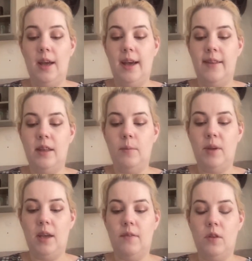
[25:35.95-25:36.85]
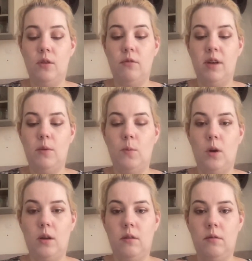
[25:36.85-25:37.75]
And then we have the
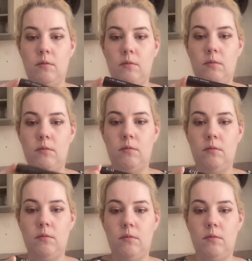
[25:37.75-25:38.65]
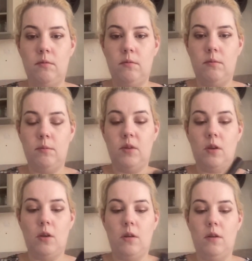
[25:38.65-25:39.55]
3-in-1
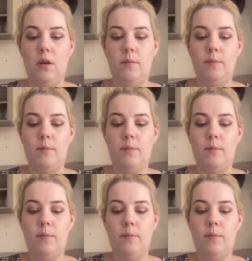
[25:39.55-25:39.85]
mascara,